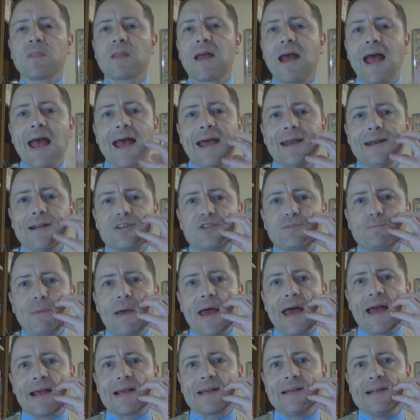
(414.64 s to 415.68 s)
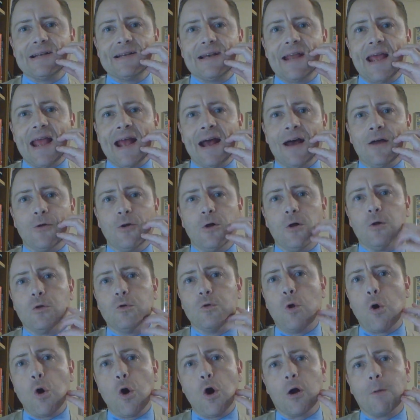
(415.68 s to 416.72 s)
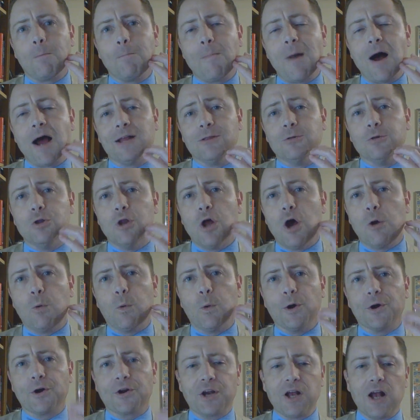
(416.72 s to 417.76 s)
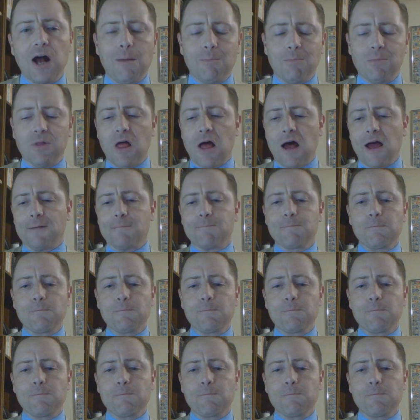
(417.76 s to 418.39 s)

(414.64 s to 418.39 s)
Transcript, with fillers: And it's packing down along my lower gum line.